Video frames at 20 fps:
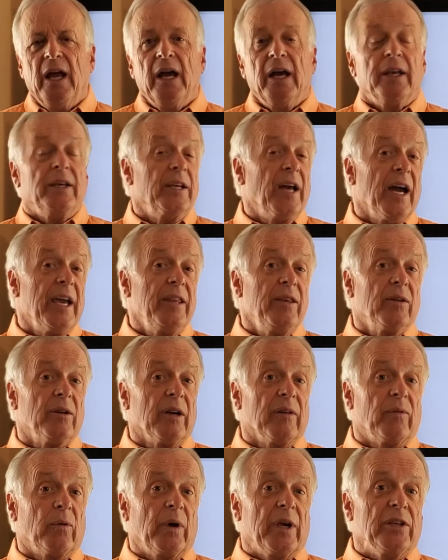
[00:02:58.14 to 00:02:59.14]
Neither
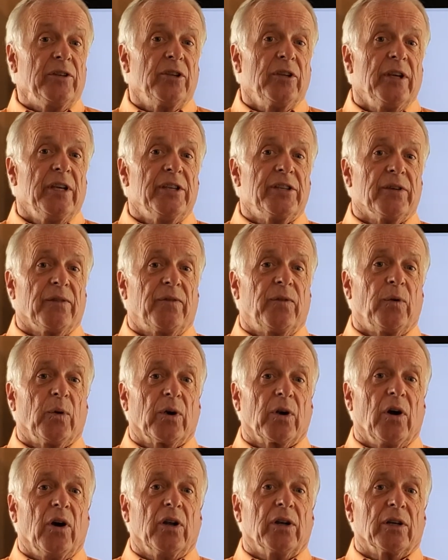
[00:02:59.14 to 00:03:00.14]
of which is a
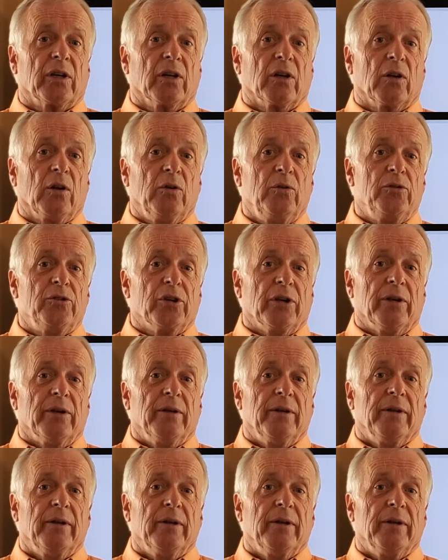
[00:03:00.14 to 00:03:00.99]
foregone conclusion,